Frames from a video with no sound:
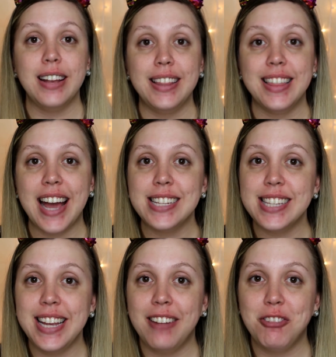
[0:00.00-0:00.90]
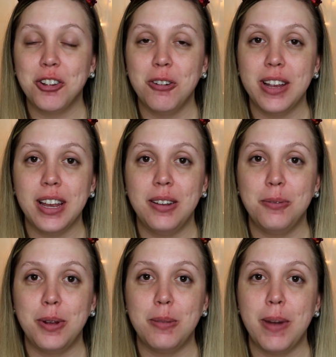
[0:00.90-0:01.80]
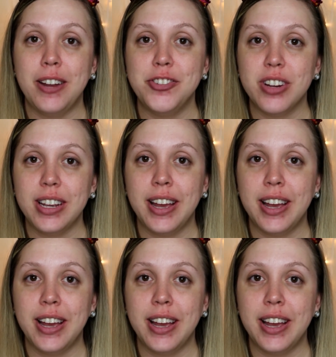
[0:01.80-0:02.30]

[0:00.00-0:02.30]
And lastly, after going in with my Drunk